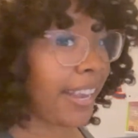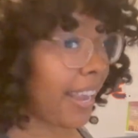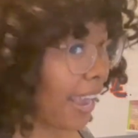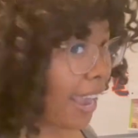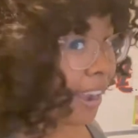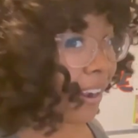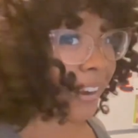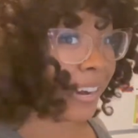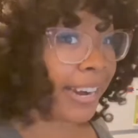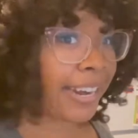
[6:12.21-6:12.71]

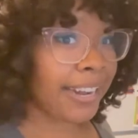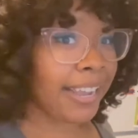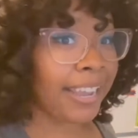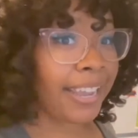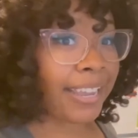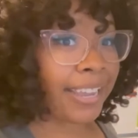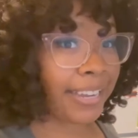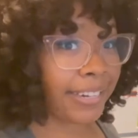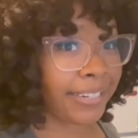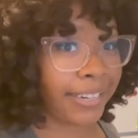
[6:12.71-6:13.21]
carrot
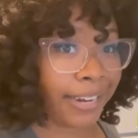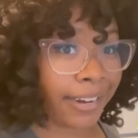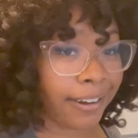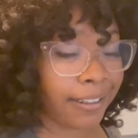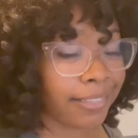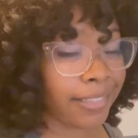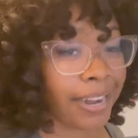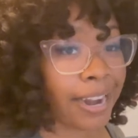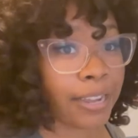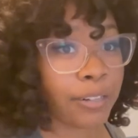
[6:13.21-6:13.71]
in
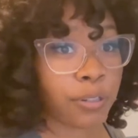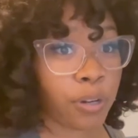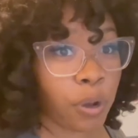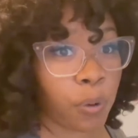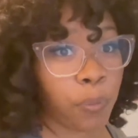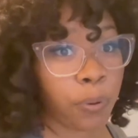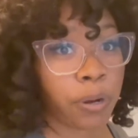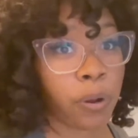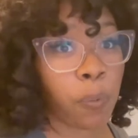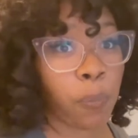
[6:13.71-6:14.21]
here that I
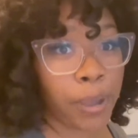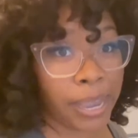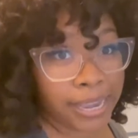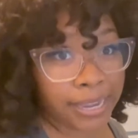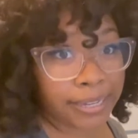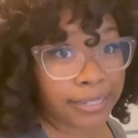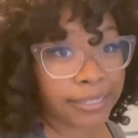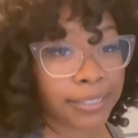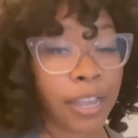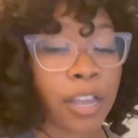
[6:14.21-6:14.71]
don't want to
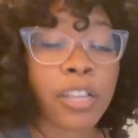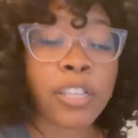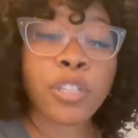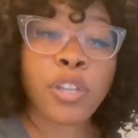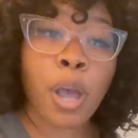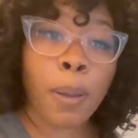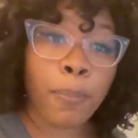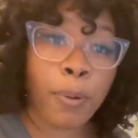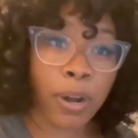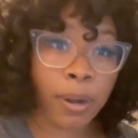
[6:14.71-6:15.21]
waste,
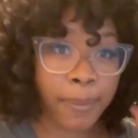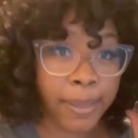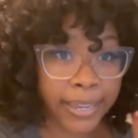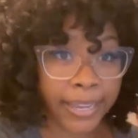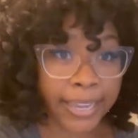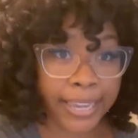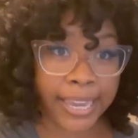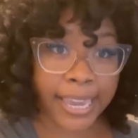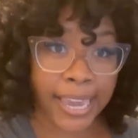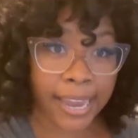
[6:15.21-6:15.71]
so I'm going to
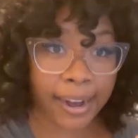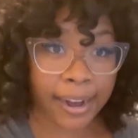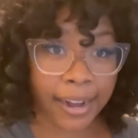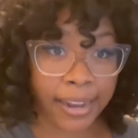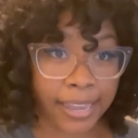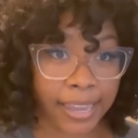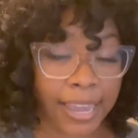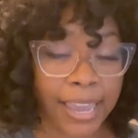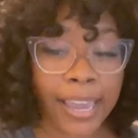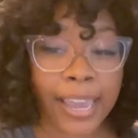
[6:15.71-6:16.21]
make a
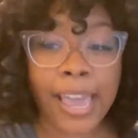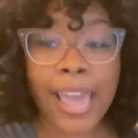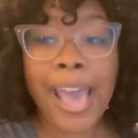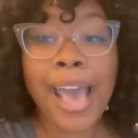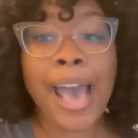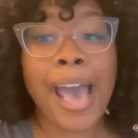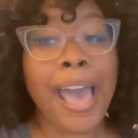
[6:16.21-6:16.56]
carrot cake.